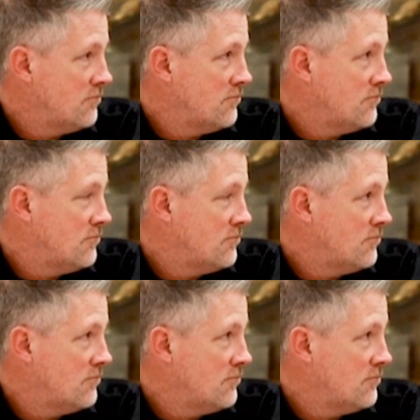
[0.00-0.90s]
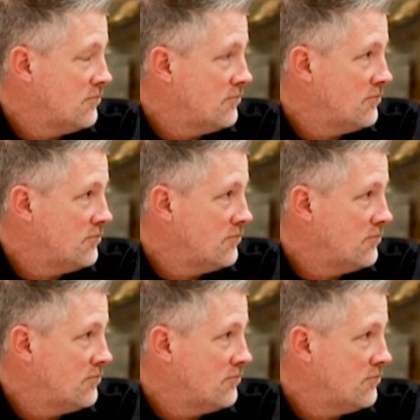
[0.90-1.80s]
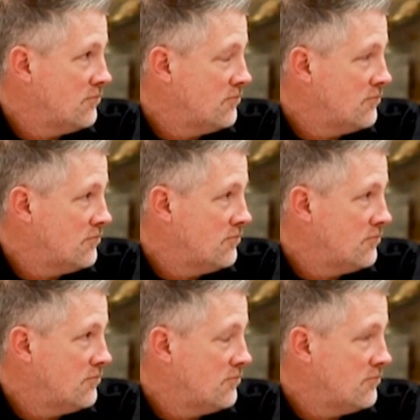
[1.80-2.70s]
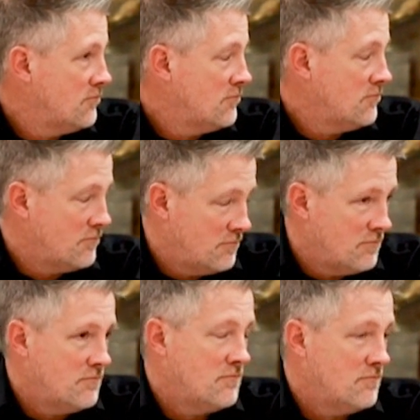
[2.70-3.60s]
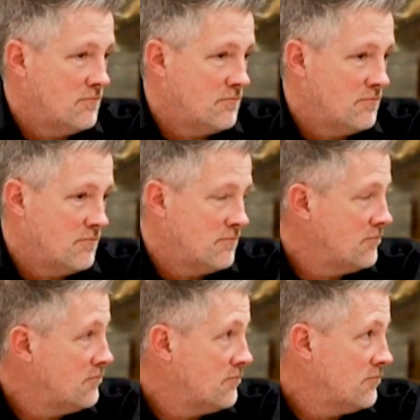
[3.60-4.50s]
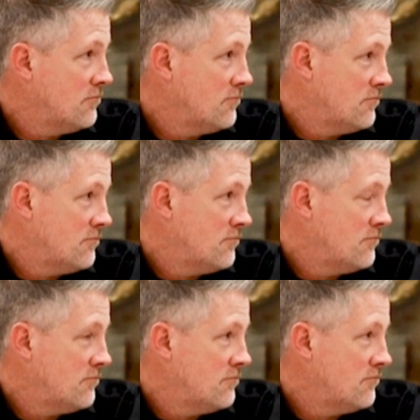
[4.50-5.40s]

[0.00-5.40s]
(not speaking)